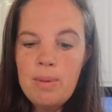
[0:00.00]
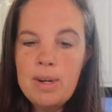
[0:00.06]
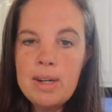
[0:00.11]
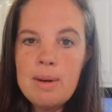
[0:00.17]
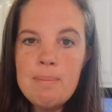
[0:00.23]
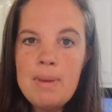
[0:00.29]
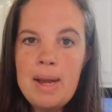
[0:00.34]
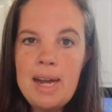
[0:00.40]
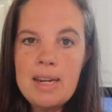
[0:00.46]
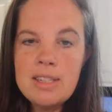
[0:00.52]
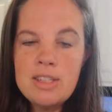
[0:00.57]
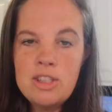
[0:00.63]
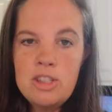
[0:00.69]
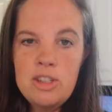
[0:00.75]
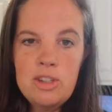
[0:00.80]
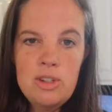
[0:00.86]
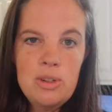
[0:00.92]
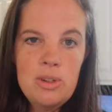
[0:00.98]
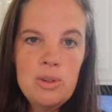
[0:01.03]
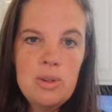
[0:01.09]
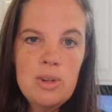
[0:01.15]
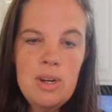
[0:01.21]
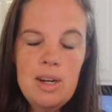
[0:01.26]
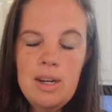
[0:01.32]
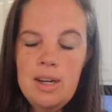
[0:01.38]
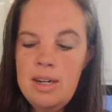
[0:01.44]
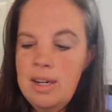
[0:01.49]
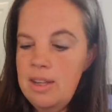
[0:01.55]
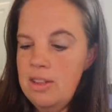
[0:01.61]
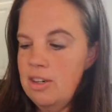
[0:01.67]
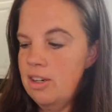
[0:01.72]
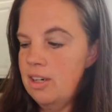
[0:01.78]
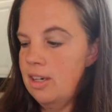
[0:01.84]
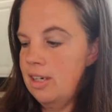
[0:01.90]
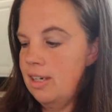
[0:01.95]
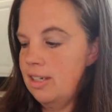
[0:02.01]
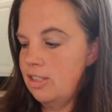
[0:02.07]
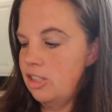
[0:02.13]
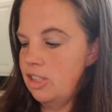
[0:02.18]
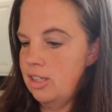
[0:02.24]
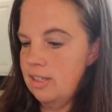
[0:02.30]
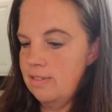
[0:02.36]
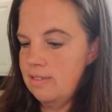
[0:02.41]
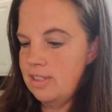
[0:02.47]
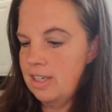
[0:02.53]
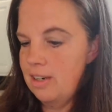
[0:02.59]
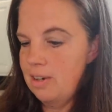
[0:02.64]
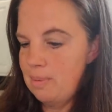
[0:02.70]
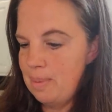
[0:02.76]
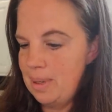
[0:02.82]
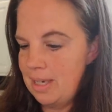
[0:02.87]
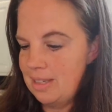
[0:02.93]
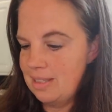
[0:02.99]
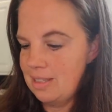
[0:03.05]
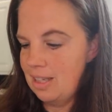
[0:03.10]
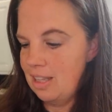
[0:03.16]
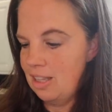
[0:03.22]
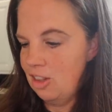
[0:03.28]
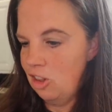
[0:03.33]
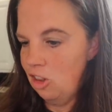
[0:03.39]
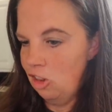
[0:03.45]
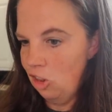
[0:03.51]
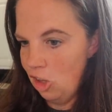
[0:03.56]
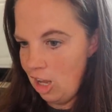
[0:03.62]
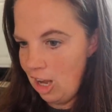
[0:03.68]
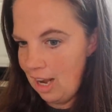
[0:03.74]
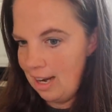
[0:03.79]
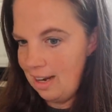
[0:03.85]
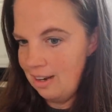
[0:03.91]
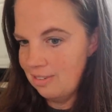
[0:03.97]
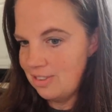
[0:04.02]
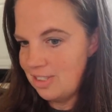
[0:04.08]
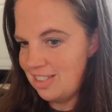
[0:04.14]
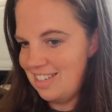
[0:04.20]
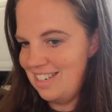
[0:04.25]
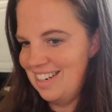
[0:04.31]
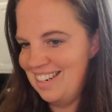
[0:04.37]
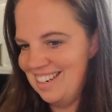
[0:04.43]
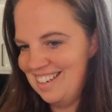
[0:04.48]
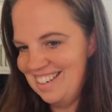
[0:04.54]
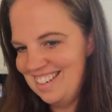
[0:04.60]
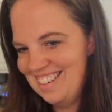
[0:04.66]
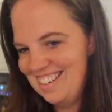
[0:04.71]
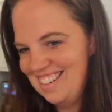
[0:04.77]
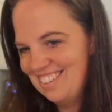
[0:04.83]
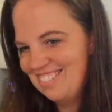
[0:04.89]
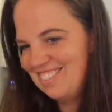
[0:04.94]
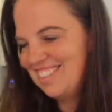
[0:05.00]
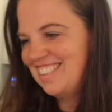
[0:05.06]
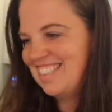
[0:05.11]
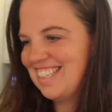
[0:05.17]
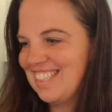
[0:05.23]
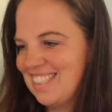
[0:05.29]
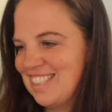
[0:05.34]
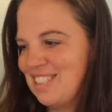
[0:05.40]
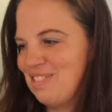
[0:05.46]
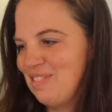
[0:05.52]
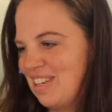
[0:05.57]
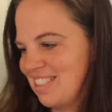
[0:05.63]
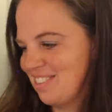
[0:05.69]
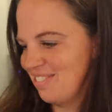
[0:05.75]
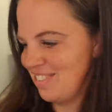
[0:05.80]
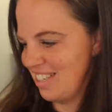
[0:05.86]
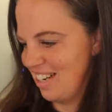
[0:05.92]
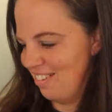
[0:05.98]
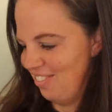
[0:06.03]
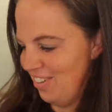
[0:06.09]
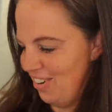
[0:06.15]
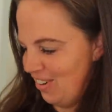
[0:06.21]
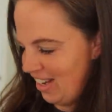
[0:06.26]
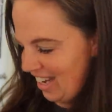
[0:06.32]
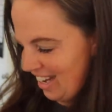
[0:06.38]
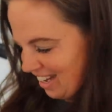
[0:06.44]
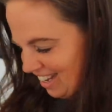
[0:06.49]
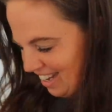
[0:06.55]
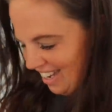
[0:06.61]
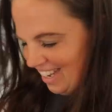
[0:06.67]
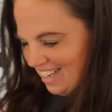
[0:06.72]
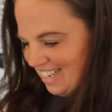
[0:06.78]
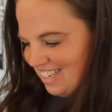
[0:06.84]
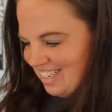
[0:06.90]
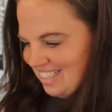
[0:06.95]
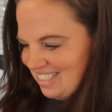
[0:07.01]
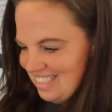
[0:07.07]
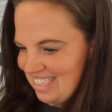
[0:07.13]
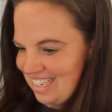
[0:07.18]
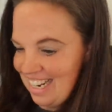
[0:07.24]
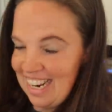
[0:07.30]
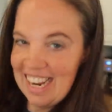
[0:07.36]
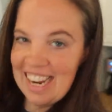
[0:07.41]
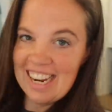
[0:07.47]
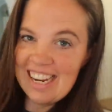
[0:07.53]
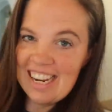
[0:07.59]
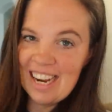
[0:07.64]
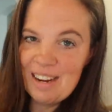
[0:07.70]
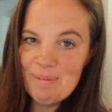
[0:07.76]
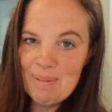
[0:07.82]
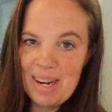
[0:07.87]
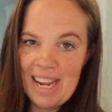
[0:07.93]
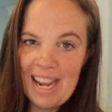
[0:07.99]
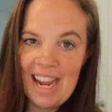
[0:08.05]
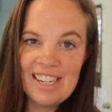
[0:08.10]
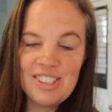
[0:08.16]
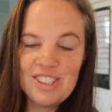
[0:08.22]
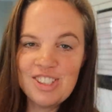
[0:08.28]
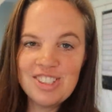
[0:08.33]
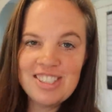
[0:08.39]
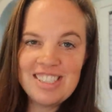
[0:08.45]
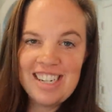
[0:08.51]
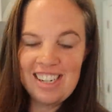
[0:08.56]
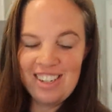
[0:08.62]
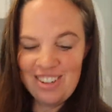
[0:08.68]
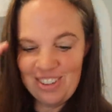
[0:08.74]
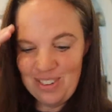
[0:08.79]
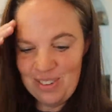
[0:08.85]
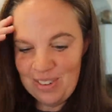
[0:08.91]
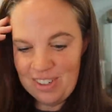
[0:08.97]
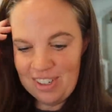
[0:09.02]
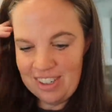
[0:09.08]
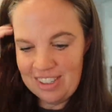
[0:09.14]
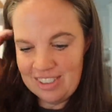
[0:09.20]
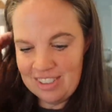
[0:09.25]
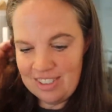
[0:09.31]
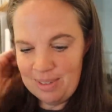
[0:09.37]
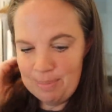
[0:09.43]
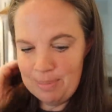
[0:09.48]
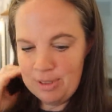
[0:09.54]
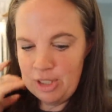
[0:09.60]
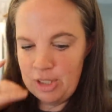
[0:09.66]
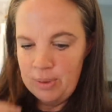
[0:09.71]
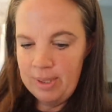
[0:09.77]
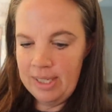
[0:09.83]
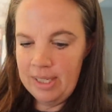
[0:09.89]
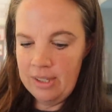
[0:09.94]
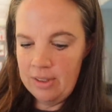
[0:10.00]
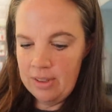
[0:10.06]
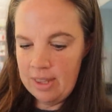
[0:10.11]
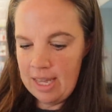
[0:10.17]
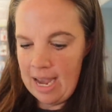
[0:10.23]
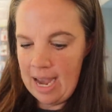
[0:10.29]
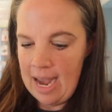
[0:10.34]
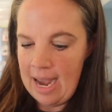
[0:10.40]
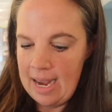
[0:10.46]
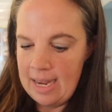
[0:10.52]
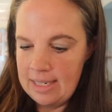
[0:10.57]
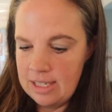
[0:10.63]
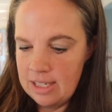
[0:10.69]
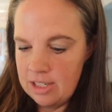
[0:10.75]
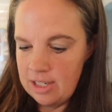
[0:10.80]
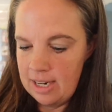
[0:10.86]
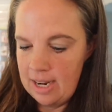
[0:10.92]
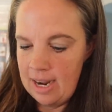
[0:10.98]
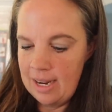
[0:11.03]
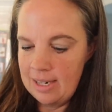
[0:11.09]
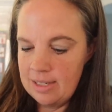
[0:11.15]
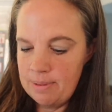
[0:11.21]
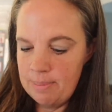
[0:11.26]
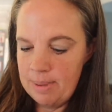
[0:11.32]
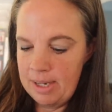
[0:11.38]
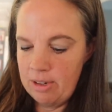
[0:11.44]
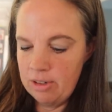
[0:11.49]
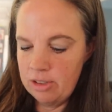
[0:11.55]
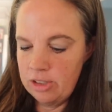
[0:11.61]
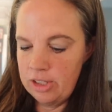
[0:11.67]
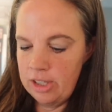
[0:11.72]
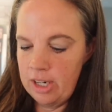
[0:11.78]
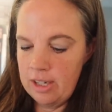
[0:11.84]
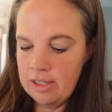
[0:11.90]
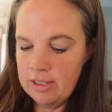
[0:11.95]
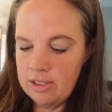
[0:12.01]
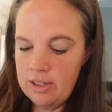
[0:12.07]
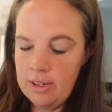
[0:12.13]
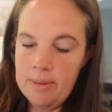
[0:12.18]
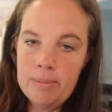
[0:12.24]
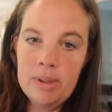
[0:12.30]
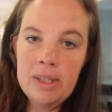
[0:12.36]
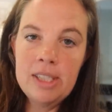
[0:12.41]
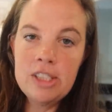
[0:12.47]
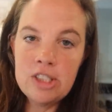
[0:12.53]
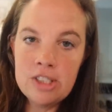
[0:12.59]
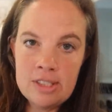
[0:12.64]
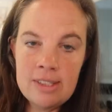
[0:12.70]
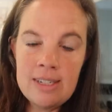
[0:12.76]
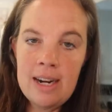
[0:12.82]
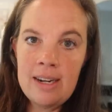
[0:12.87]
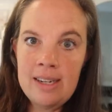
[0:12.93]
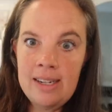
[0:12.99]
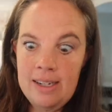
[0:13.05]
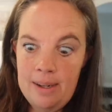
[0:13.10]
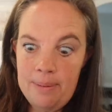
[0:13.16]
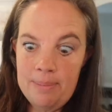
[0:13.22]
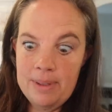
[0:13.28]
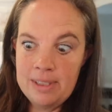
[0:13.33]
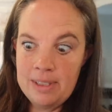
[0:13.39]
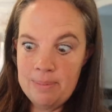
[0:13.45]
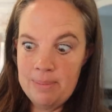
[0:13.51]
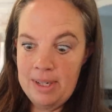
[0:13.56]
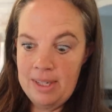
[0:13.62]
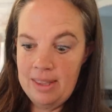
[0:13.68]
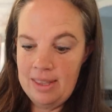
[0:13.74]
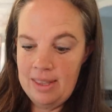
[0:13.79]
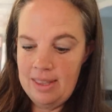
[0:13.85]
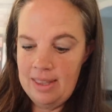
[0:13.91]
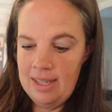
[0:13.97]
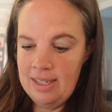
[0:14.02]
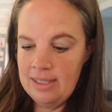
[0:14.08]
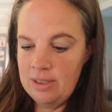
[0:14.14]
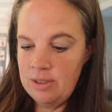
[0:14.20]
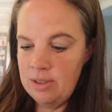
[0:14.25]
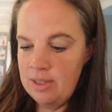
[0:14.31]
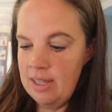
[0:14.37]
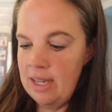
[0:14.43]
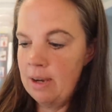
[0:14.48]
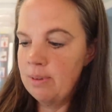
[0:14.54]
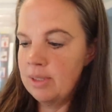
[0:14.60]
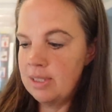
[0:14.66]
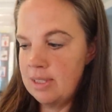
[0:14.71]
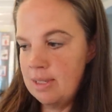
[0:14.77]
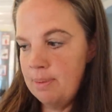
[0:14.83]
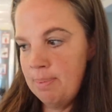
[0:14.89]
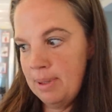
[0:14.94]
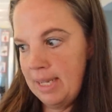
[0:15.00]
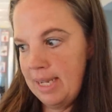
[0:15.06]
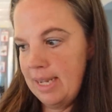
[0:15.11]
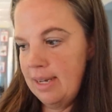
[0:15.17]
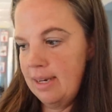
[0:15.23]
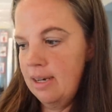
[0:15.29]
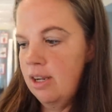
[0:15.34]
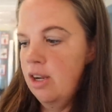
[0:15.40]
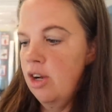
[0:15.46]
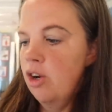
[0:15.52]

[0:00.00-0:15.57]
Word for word: welcome back to another edition of Sarah Buys a lot of stuff ridiculous amounts of stuff. Okay, today I got my Azure Standard order, so I'm showing you that to add to my grocery haul. So I'm really just stocking up this month. That's That was the plan.